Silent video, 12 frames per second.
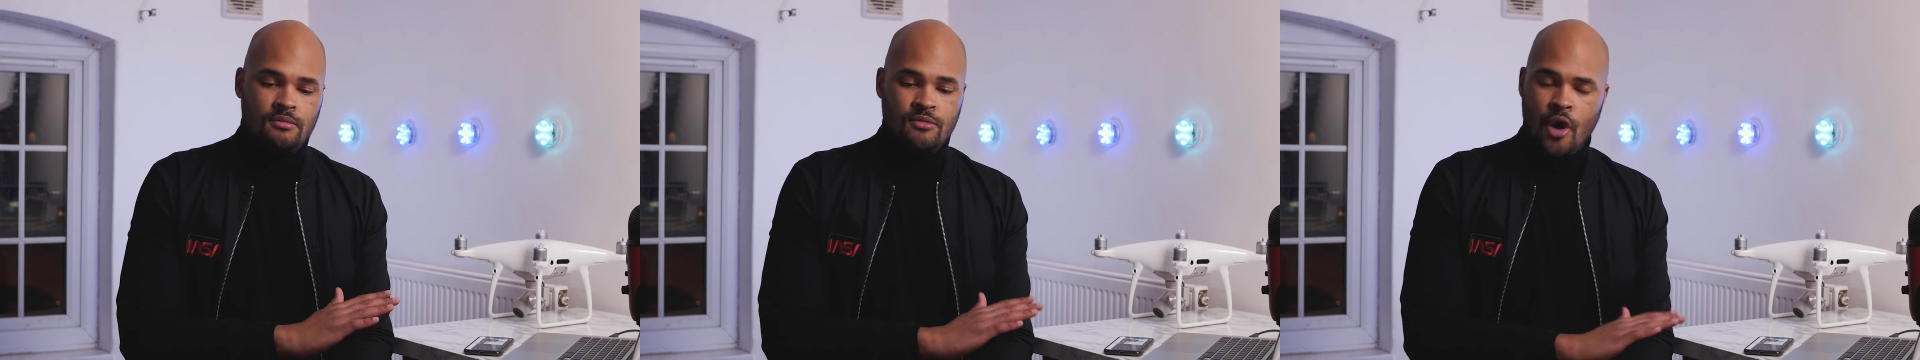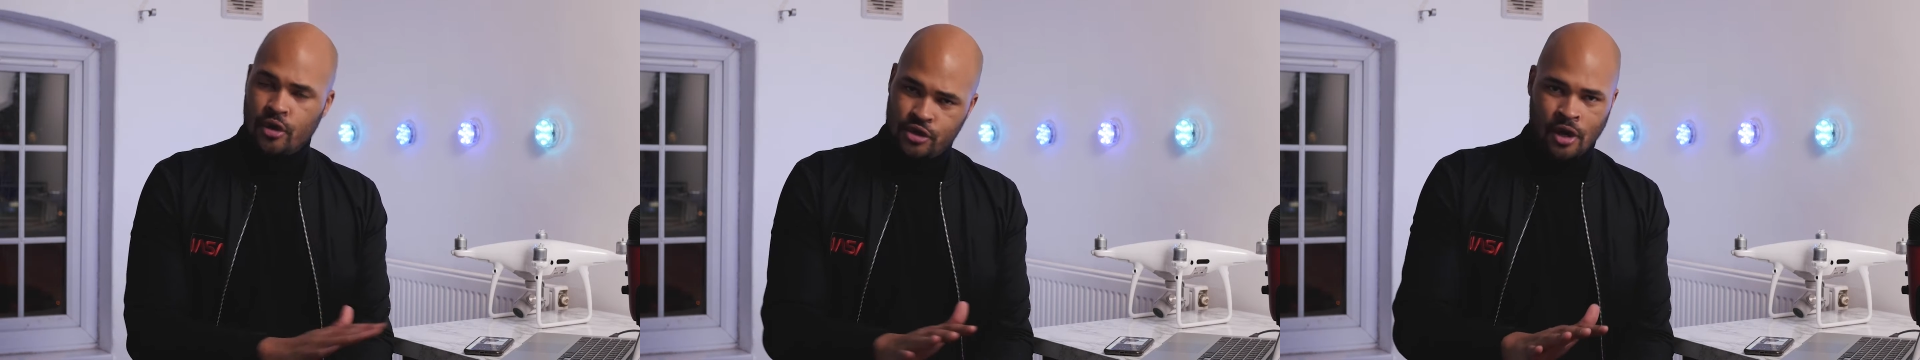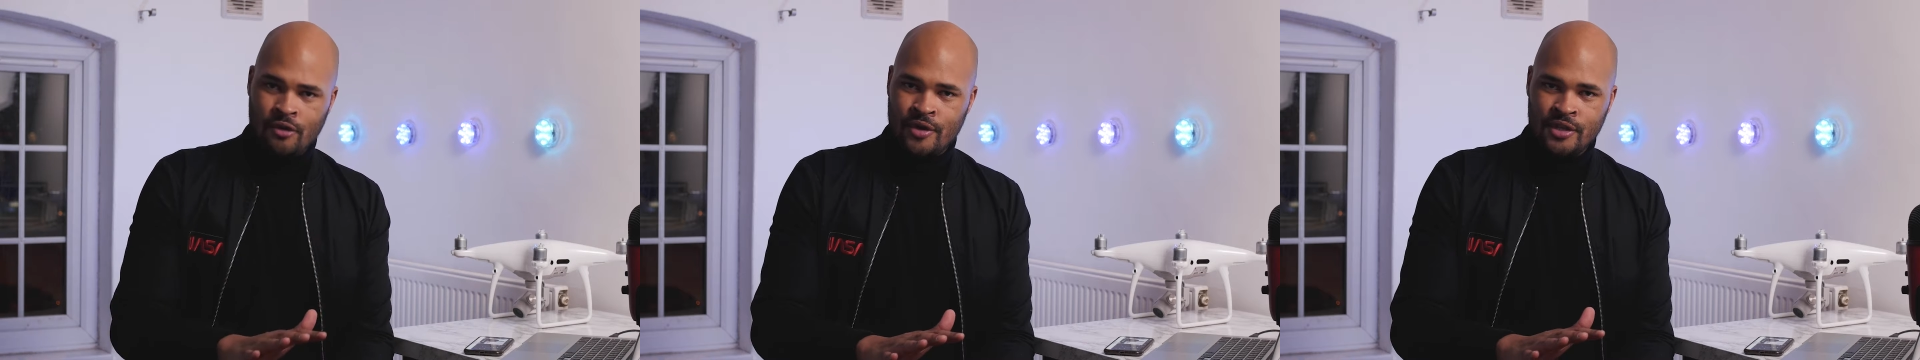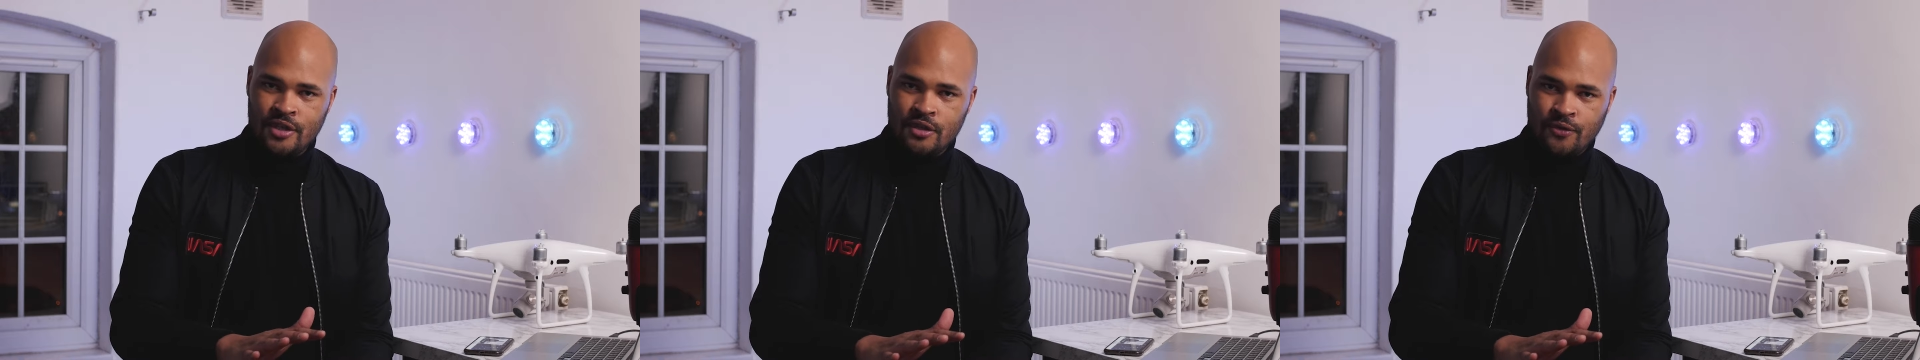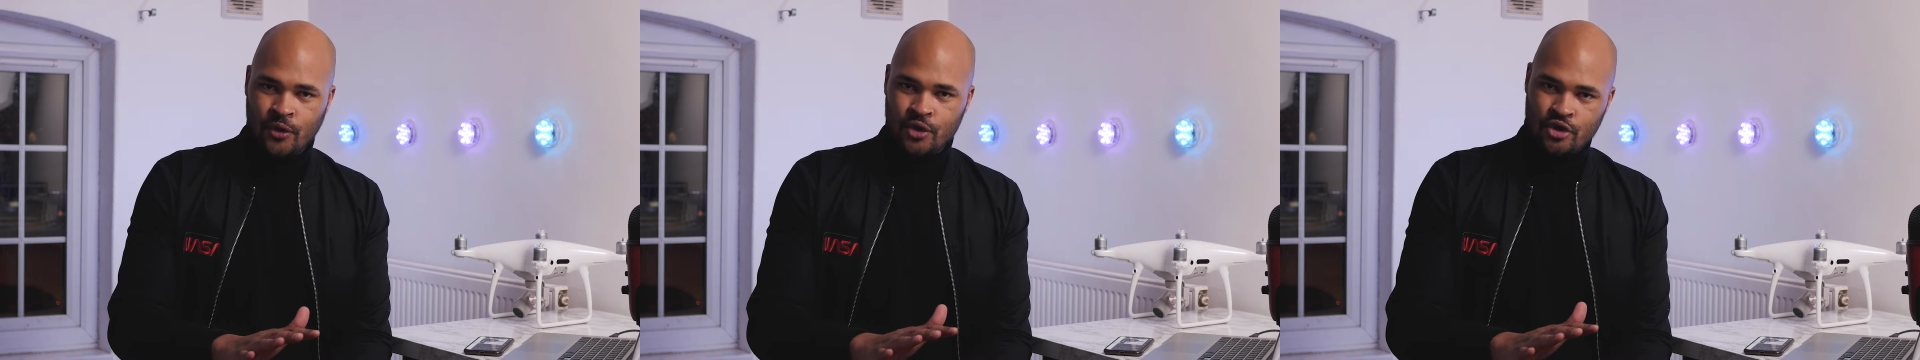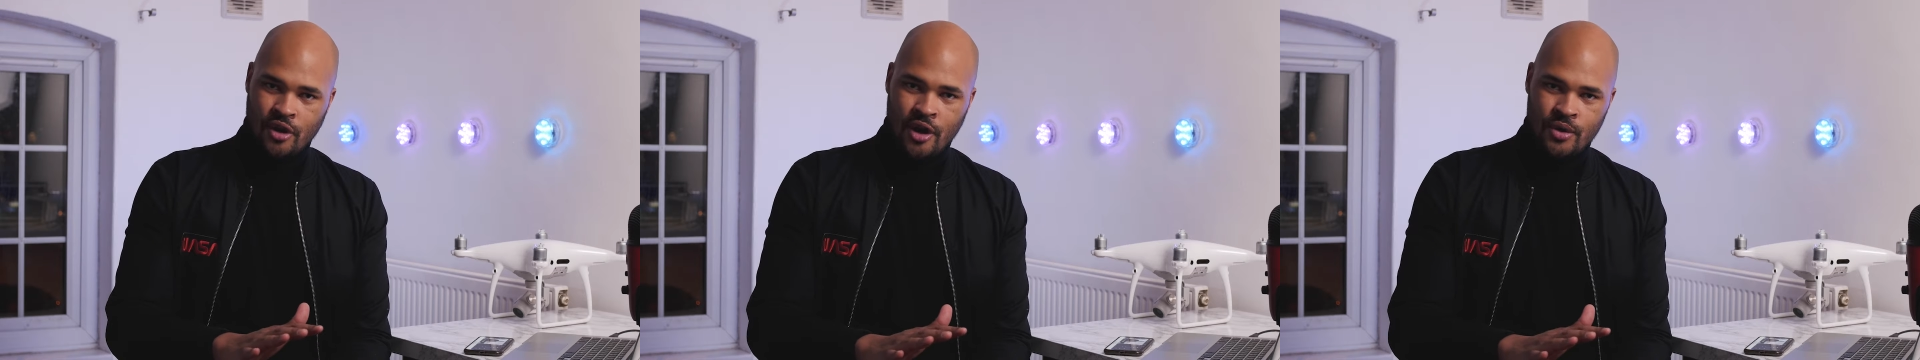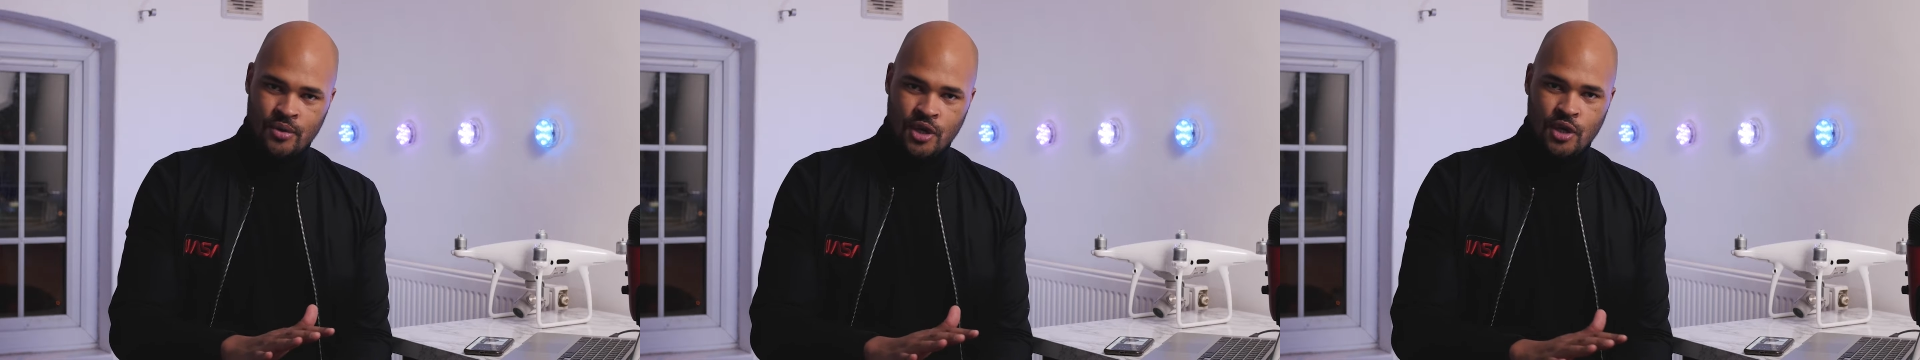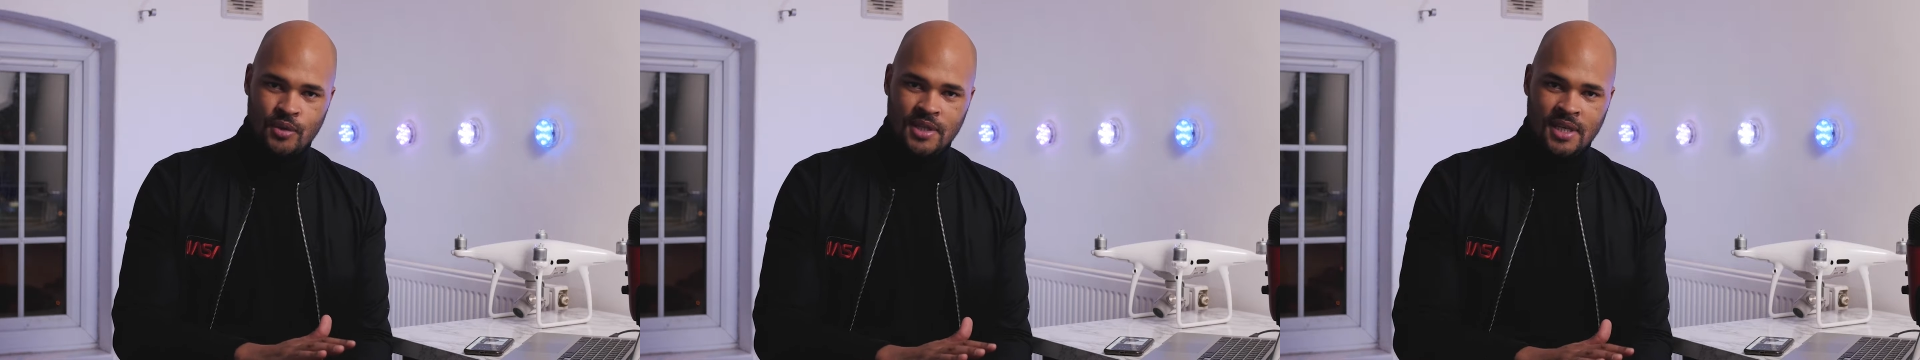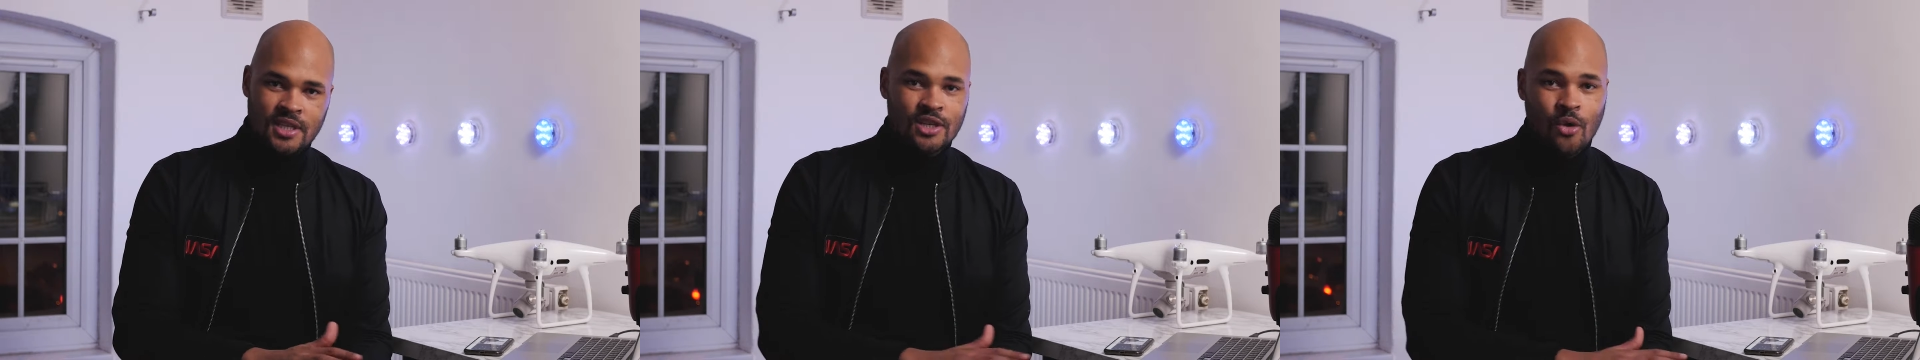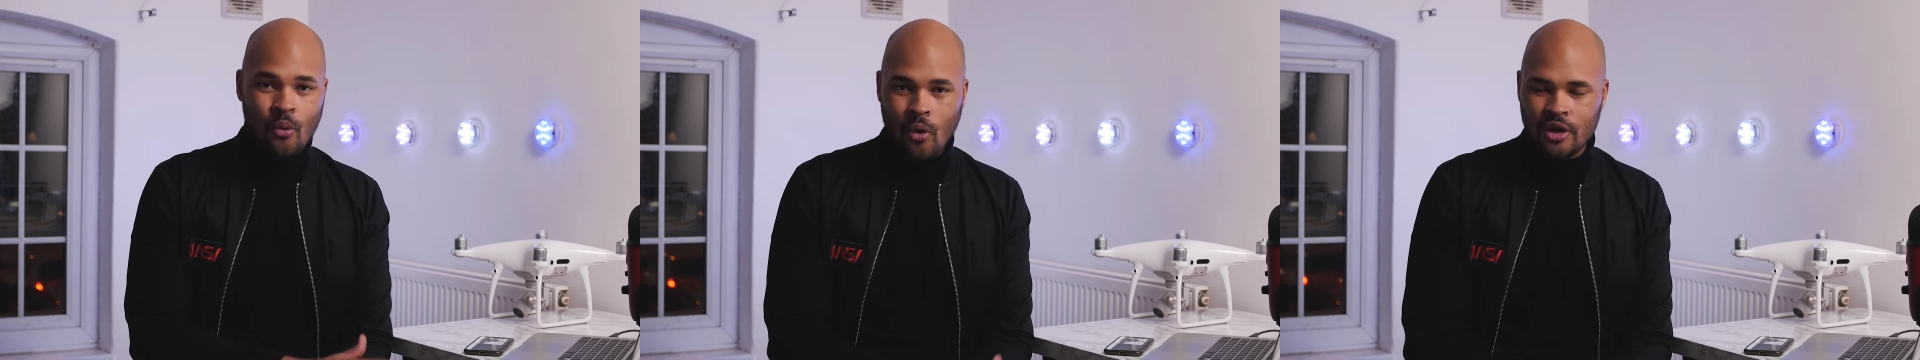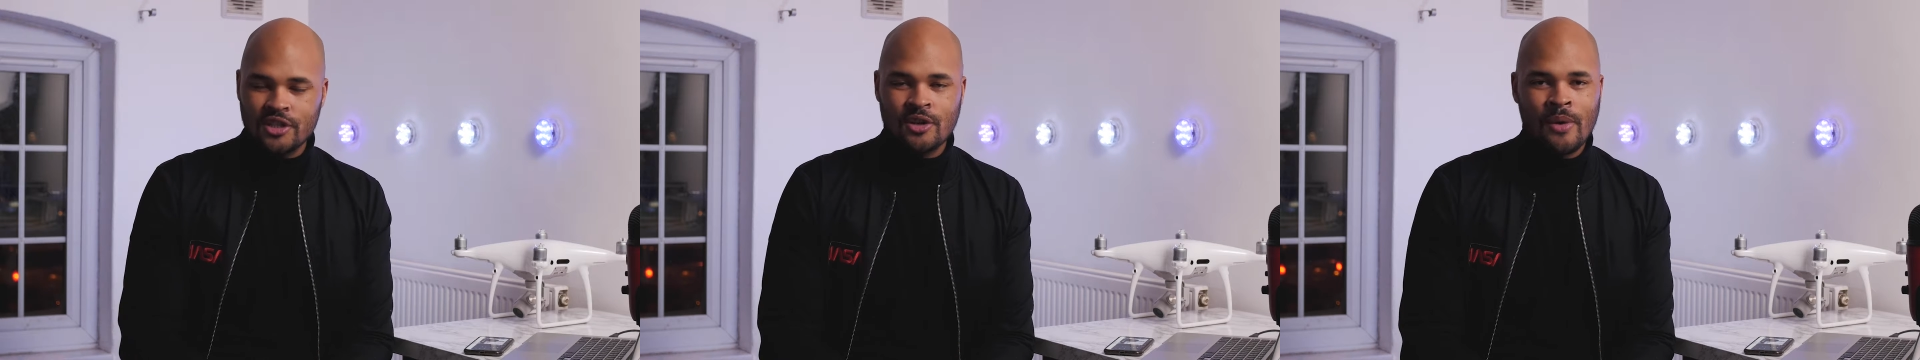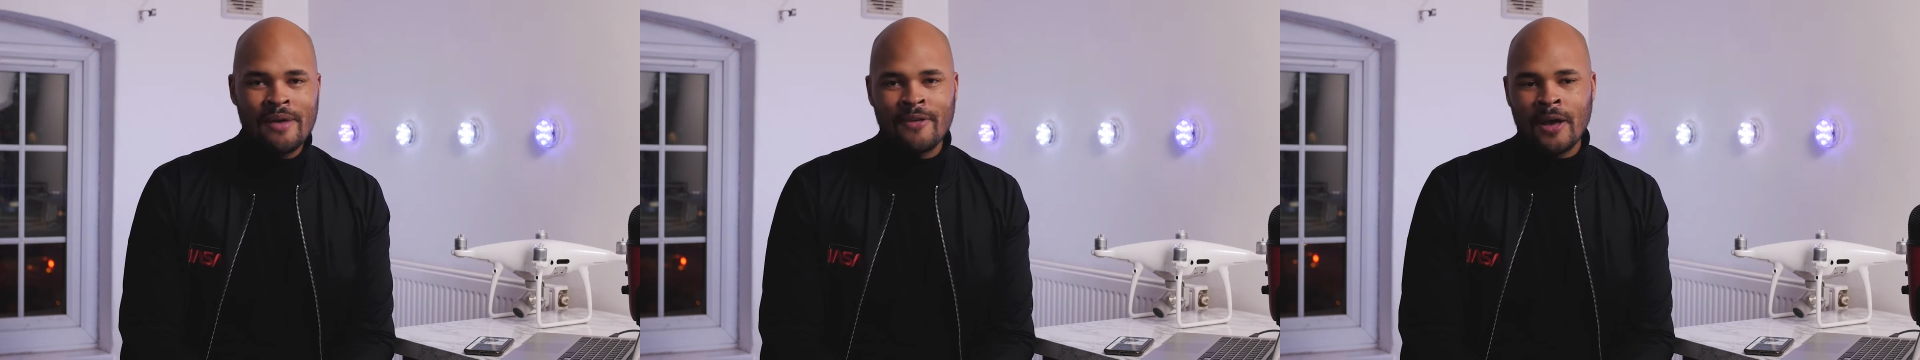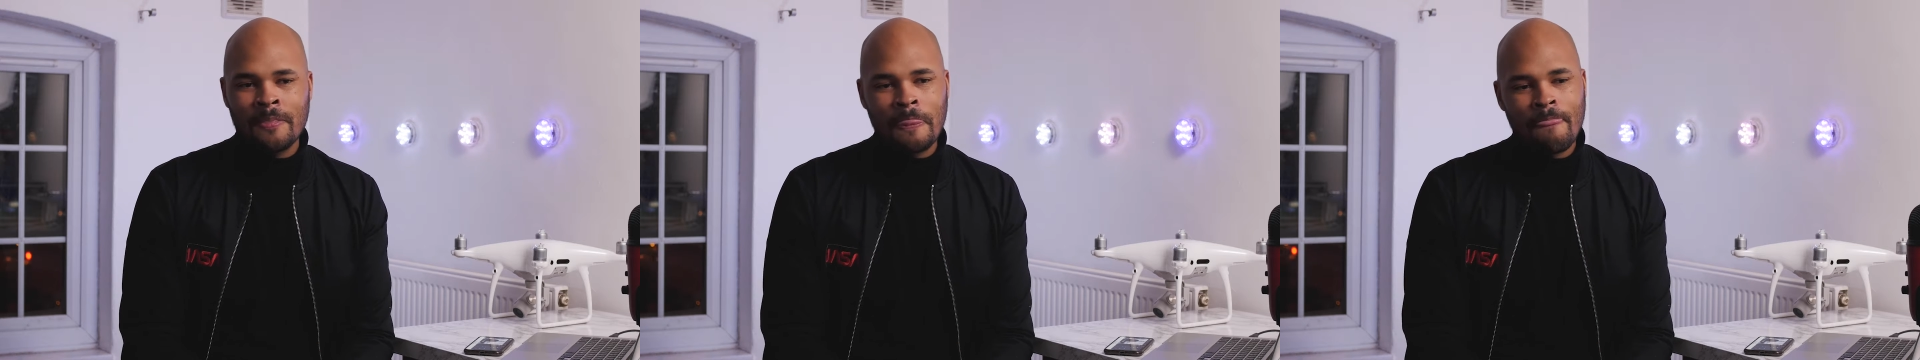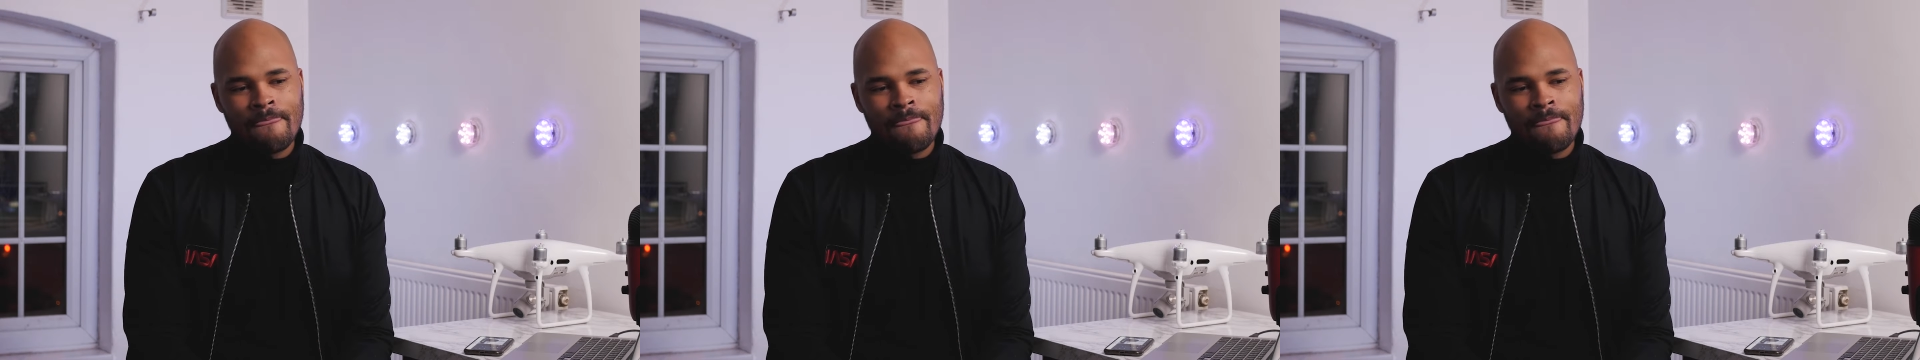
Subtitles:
no tolerance for drone usage whatsoever.